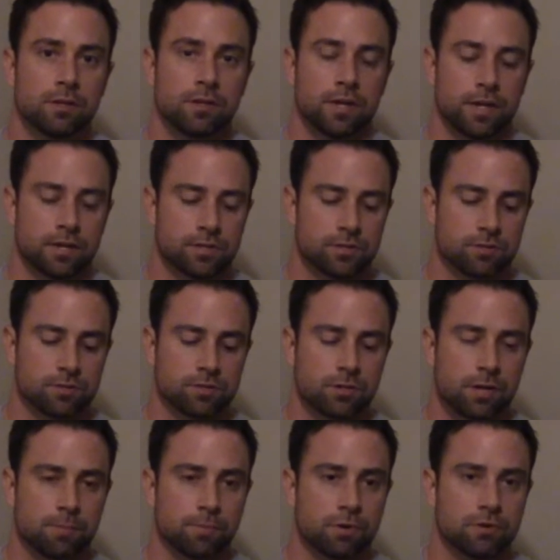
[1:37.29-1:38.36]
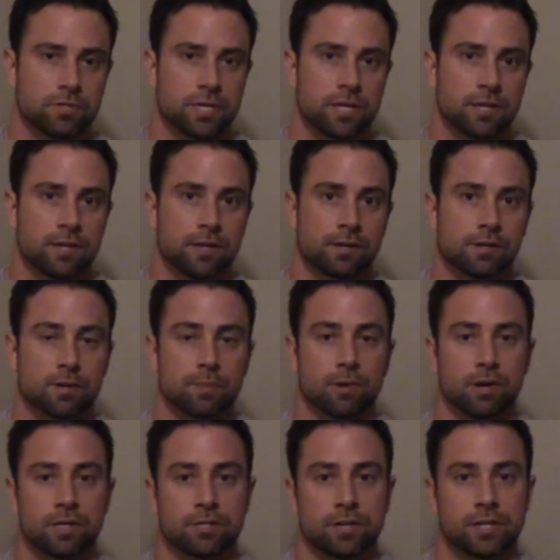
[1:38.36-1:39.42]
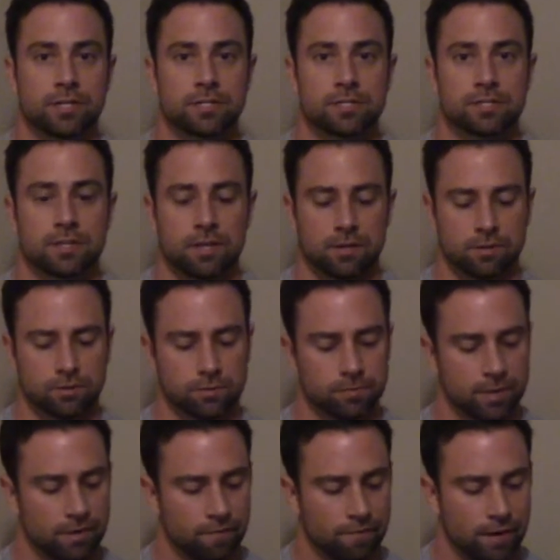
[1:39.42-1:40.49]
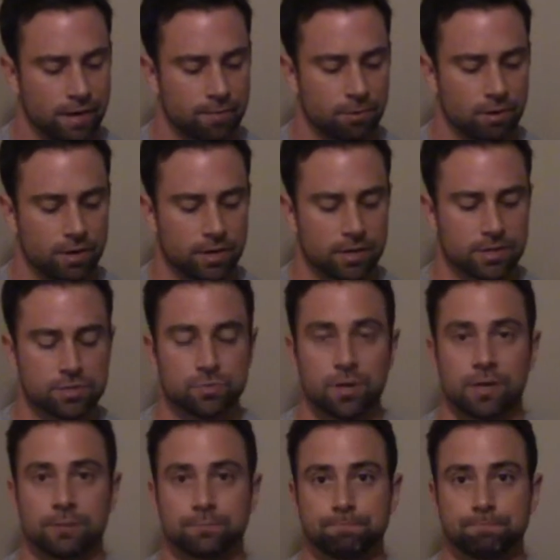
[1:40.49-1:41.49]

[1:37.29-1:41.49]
And it's also got protein and carbohydrates and a little bit of fiber in it as well.